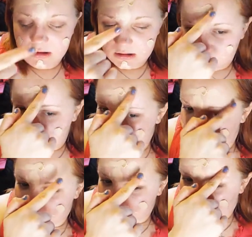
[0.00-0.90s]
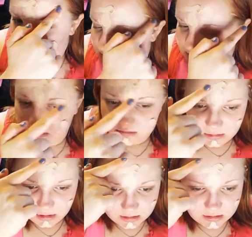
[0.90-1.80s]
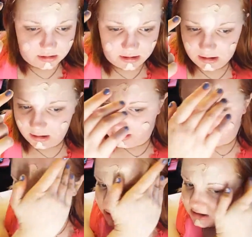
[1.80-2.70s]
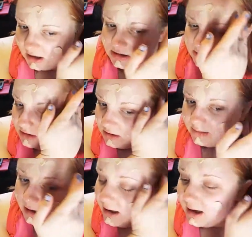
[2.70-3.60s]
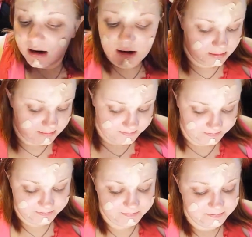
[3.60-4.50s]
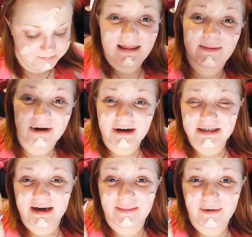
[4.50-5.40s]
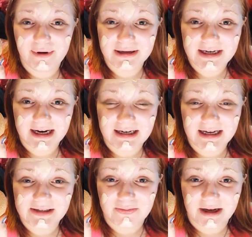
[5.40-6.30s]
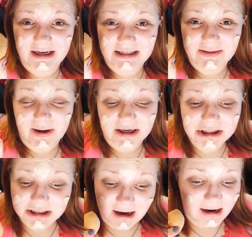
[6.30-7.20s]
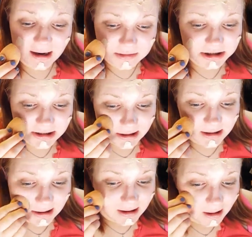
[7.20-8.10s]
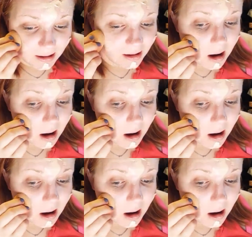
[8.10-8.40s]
And that doesn't look good at all, and I just got some into my hair. And then I'm going to take my Real Techniques blending sponge and I'm just going to